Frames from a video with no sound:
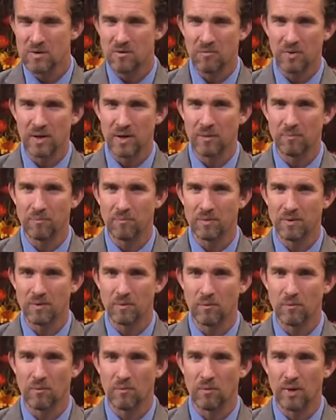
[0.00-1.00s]
Friend,
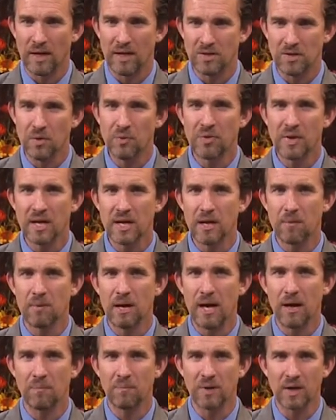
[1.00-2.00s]
as you think
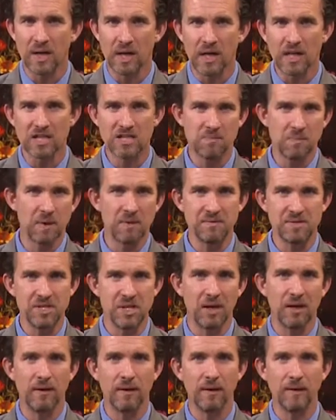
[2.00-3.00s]
about the Gospel of
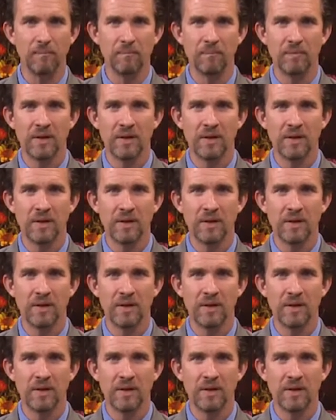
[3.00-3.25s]
John,